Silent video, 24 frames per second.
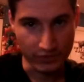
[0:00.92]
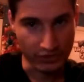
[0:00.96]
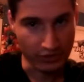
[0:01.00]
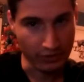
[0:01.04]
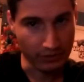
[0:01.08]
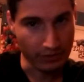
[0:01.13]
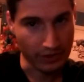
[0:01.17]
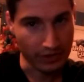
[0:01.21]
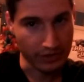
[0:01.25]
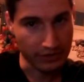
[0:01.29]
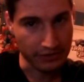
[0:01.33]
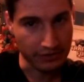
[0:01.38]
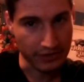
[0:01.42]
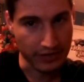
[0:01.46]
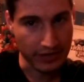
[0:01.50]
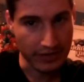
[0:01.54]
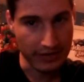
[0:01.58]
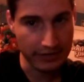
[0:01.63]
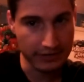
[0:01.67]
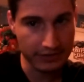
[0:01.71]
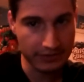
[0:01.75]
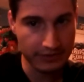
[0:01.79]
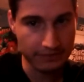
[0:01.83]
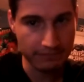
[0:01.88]
going on, you
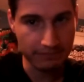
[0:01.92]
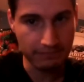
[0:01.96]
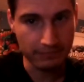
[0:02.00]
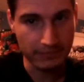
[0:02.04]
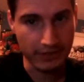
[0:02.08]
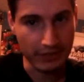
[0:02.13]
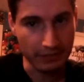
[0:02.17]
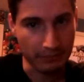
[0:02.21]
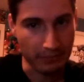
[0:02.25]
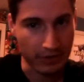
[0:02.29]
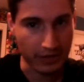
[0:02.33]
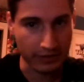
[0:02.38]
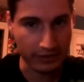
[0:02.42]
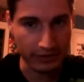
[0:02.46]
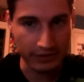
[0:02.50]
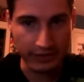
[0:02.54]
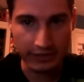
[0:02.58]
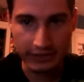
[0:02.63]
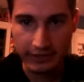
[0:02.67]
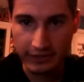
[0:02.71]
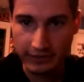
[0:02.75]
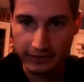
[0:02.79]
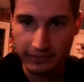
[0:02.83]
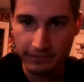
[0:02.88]
guys?
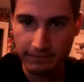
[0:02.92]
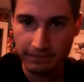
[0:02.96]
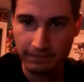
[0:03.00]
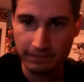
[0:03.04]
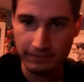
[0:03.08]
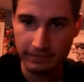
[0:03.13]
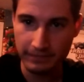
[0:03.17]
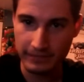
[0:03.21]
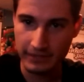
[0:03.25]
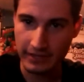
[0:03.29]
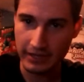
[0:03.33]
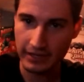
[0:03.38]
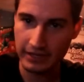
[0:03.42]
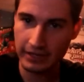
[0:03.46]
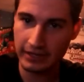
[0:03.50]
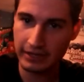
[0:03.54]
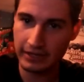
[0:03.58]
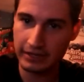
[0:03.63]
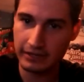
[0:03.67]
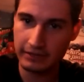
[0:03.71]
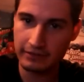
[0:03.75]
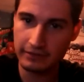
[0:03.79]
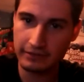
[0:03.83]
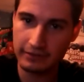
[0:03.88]
KidMachinate here,
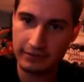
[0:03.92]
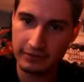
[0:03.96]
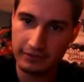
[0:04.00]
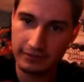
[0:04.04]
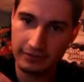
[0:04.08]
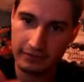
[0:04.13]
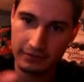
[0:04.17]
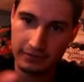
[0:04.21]
and